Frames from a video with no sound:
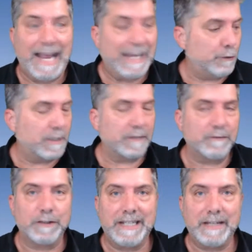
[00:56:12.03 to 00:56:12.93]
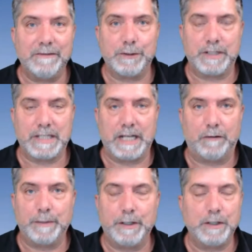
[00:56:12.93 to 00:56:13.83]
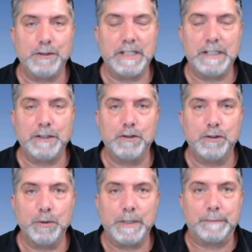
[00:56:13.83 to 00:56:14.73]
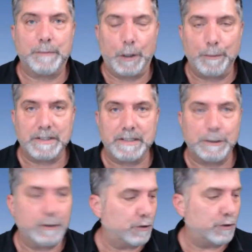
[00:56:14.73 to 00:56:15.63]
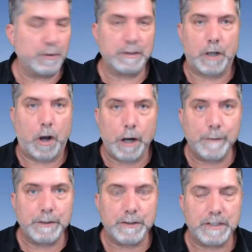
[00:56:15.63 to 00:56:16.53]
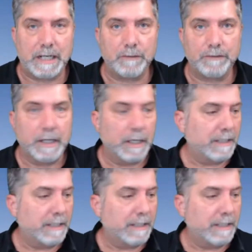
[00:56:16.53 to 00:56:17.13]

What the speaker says: And you can forgive yourself because you didn't do it purposely. You didn't do it to harm yourself.